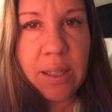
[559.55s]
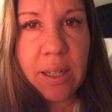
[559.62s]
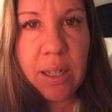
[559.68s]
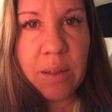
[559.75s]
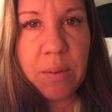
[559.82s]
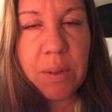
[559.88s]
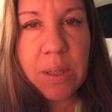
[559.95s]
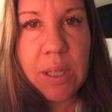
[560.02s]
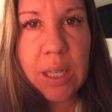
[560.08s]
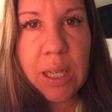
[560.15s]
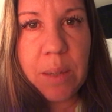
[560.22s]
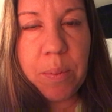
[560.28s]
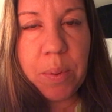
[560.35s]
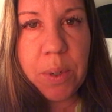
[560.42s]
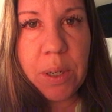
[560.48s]
And I was like
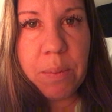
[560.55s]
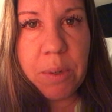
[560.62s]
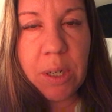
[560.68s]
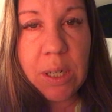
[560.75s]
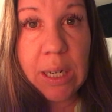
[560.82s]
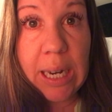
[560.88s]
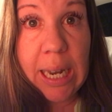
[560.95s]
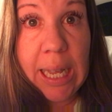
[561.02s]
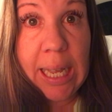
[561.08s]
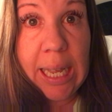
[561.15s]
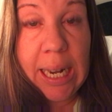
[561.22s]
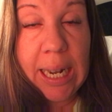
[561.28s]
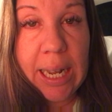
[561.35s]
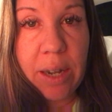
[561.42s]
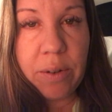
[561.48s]
pretty much
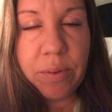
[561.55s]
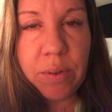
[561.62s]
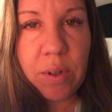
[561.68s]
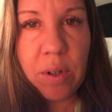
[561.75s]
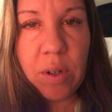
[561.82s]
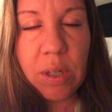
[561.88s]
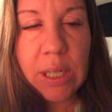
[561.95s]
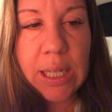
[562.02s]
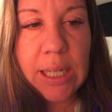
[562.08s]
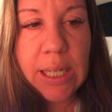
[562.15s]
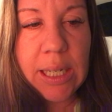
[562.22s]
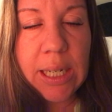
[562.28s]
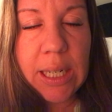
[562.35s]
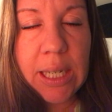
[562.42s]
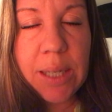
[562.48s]
laid out all day
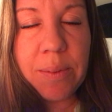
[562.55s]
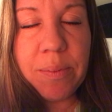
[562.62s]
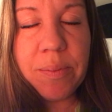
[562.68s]
today.